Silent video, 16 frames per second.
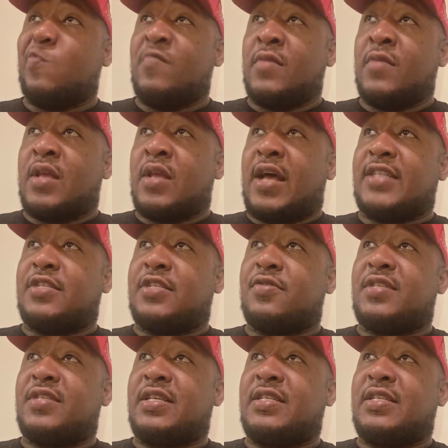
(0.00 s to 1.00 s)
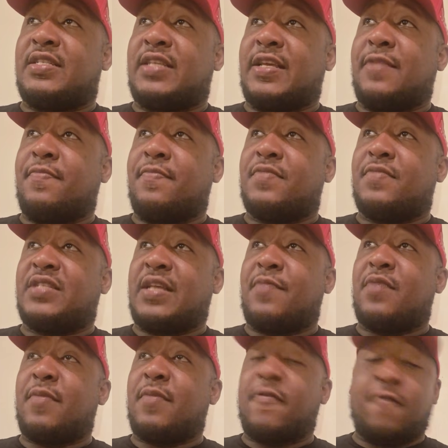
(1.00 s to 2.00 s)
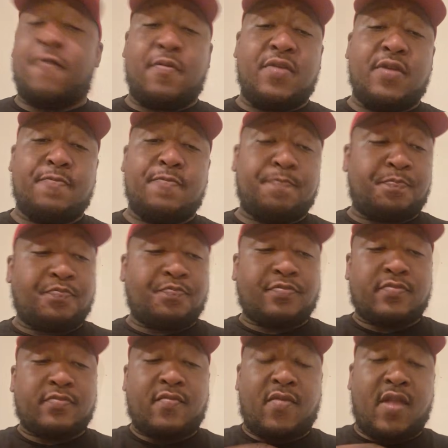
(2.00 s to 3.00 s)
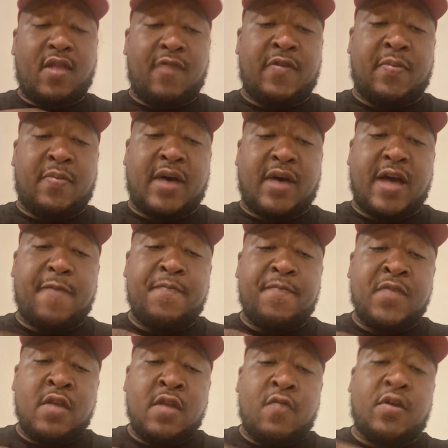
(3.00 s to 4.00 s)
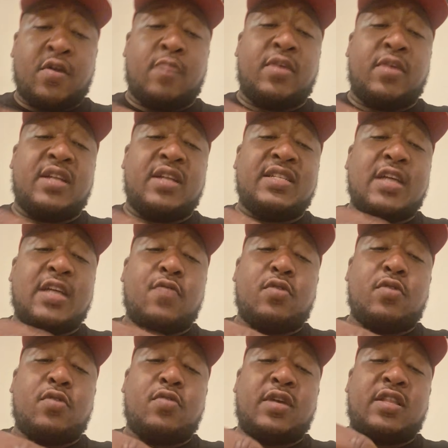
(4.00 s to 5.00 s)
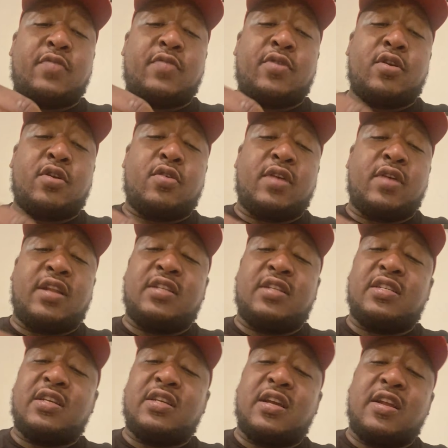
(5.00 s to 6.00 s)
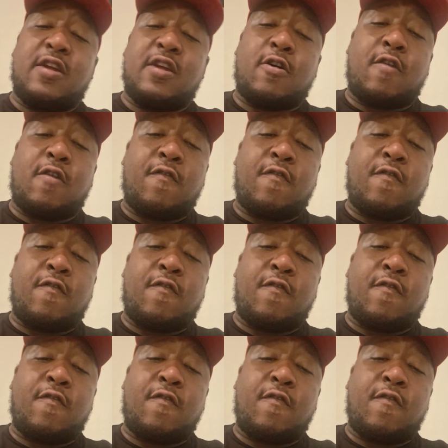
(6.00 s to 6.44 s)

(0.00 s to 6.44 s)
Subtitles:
I still see steam coming from the pot. We're going to break this down real quick, and then we're going to go ahead and just cut that off.